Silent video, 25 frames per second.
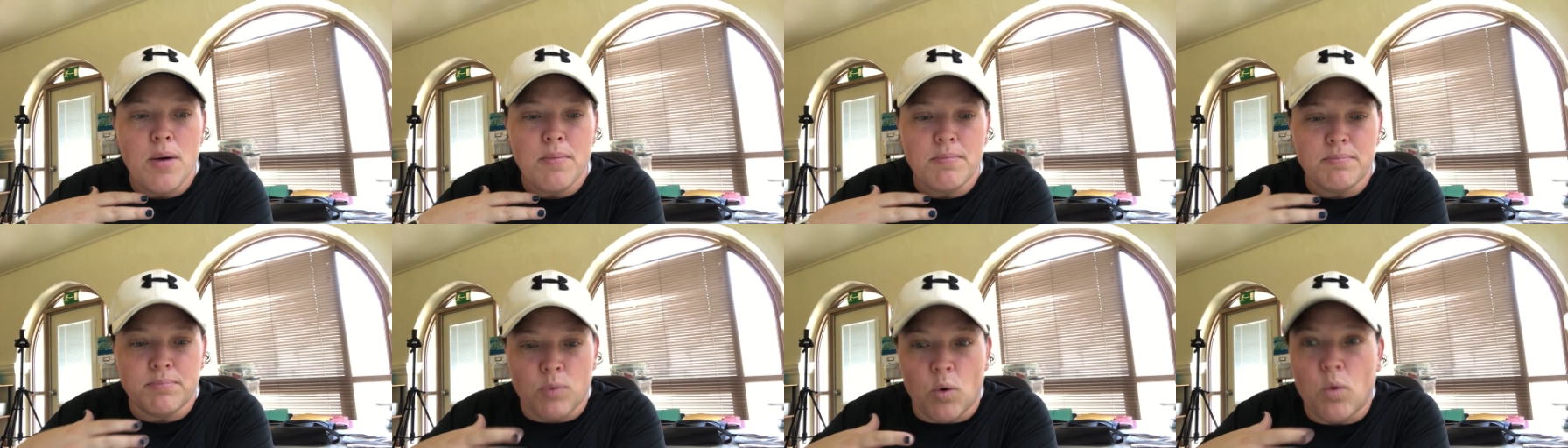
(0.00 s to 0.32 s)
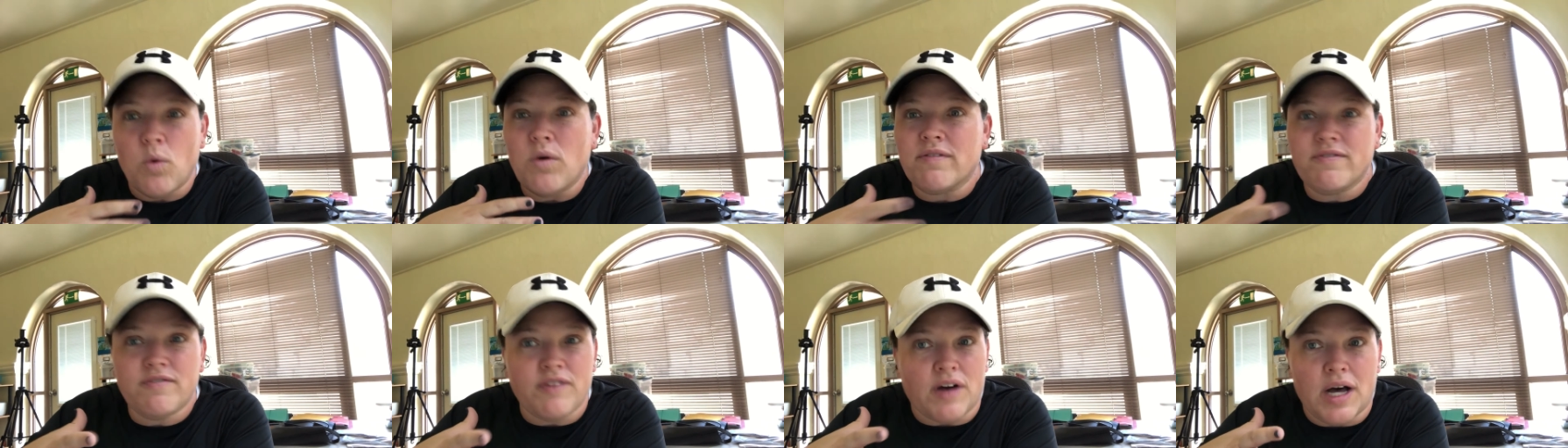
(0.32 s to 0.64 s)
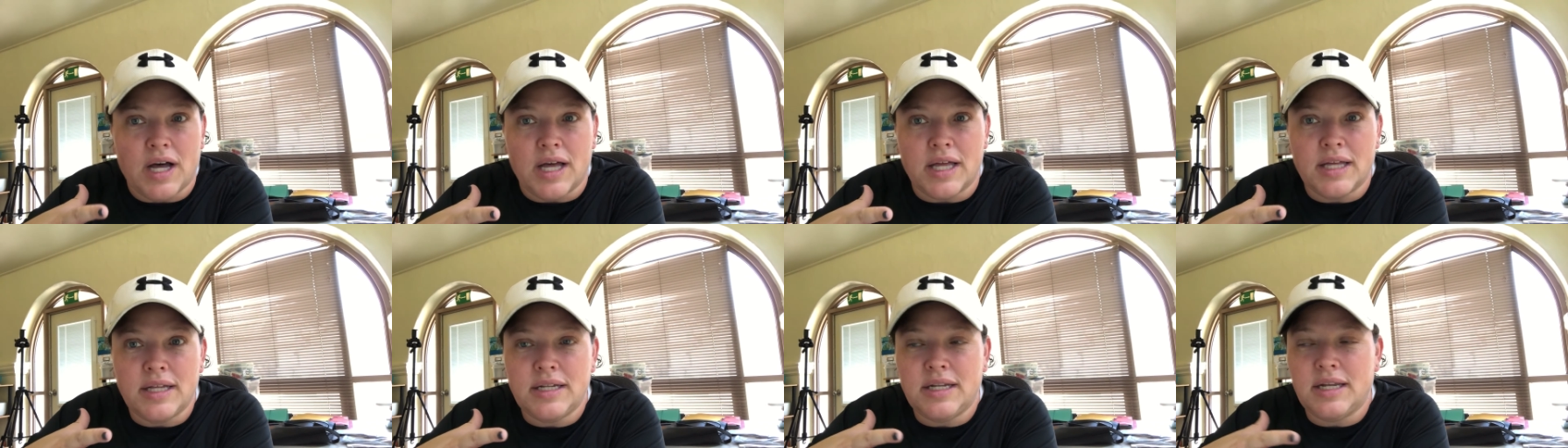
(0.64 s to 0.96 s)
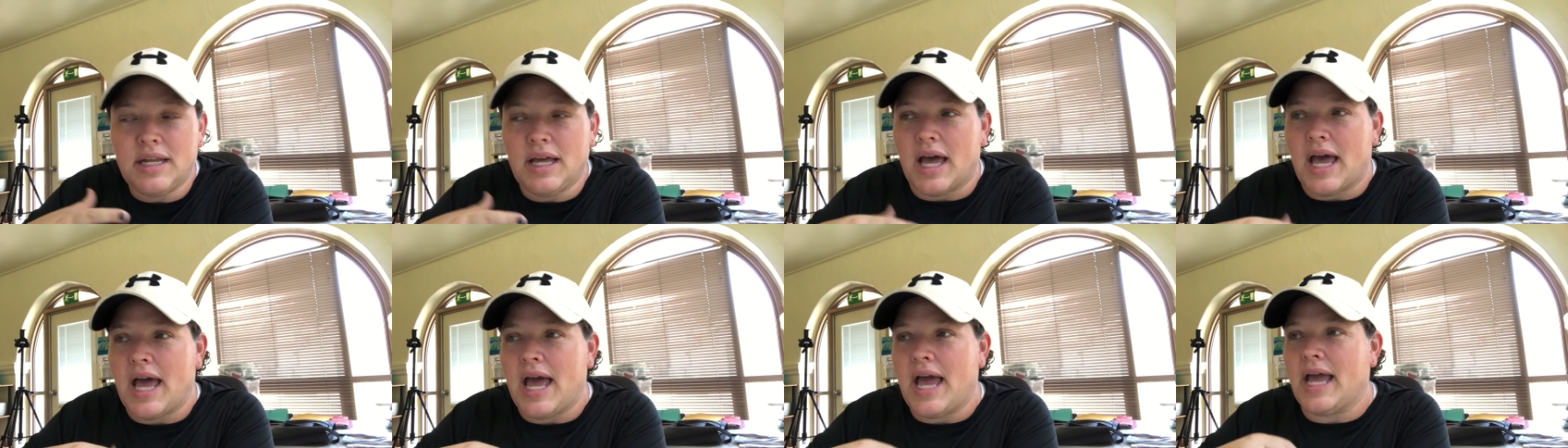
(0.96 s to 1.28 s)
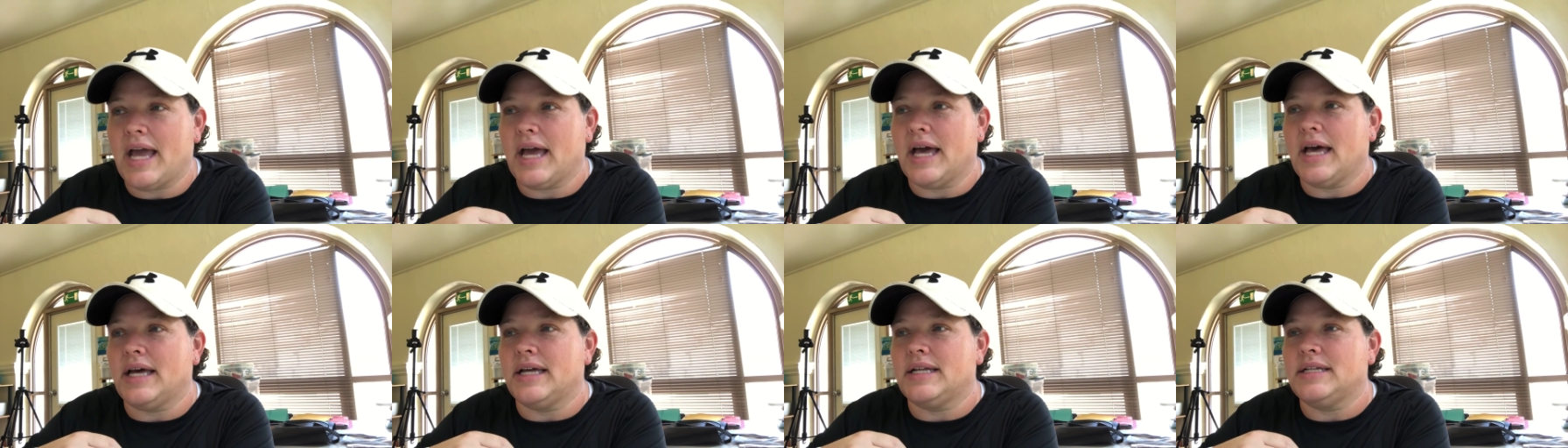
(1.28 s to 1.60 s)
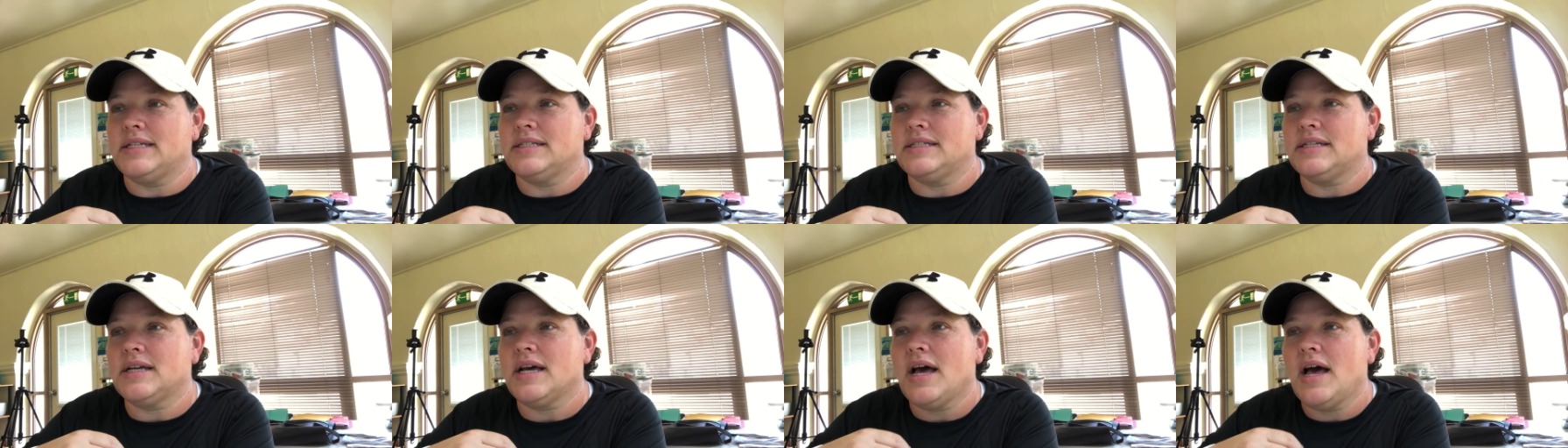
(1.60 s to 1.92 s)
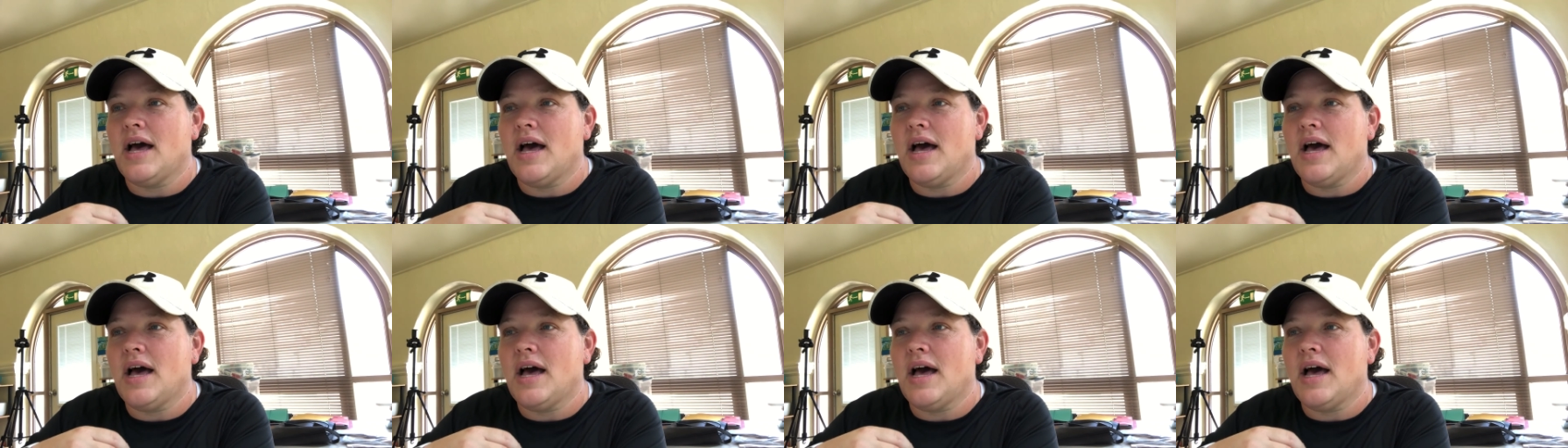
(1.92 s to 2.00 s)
more fun and